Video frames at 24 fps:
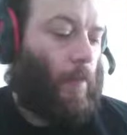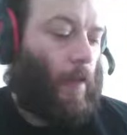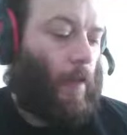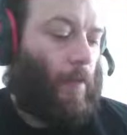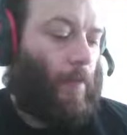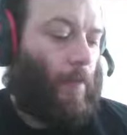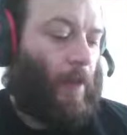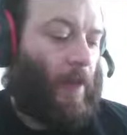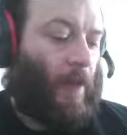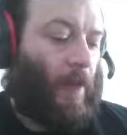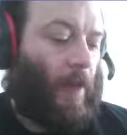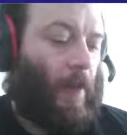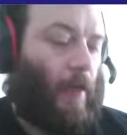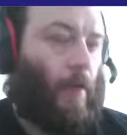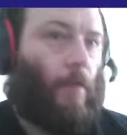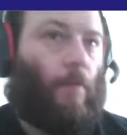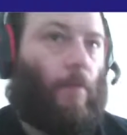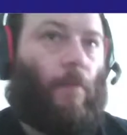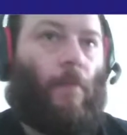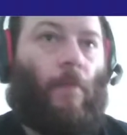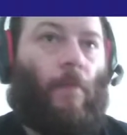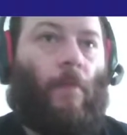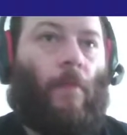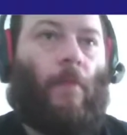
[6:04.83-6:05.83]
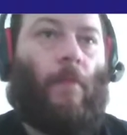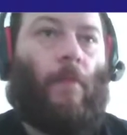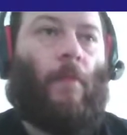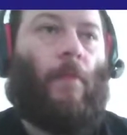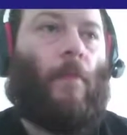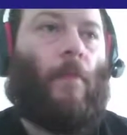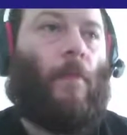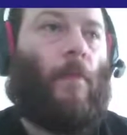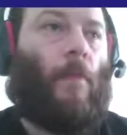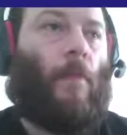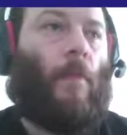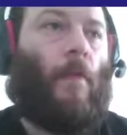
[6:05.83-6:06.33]
making him
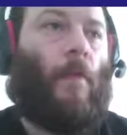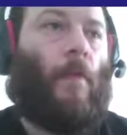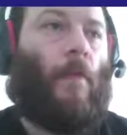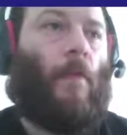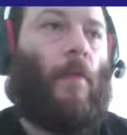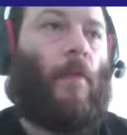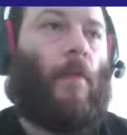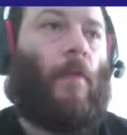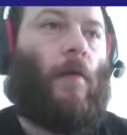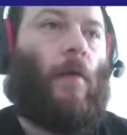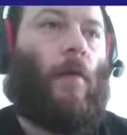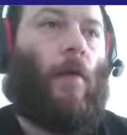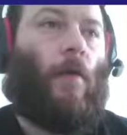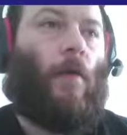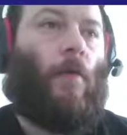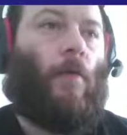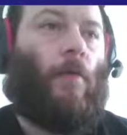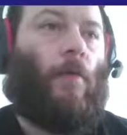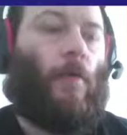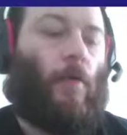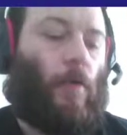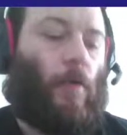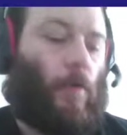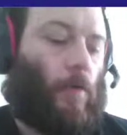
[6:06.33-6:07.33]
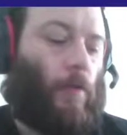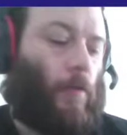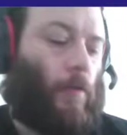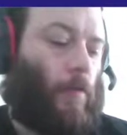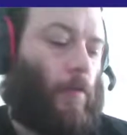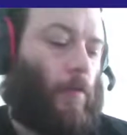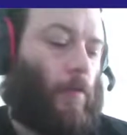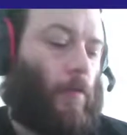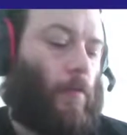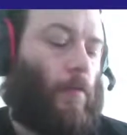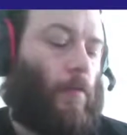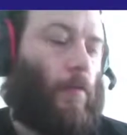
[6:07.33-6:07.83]
go
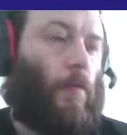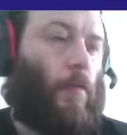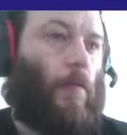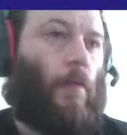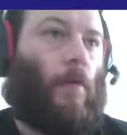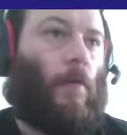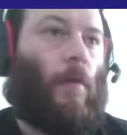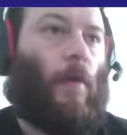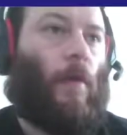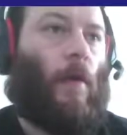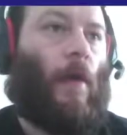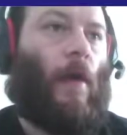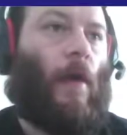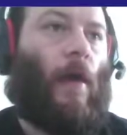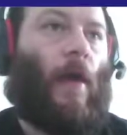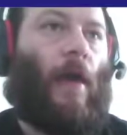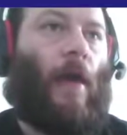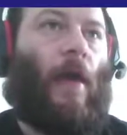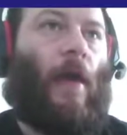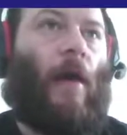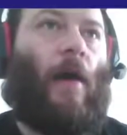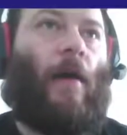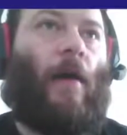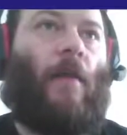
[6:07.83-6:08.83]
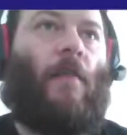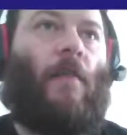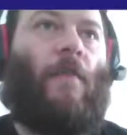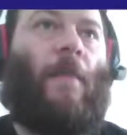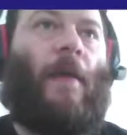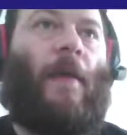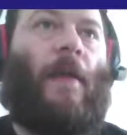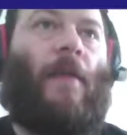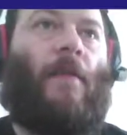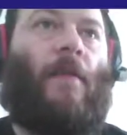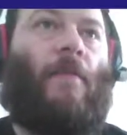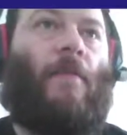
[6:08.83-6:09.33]
to a higher speed.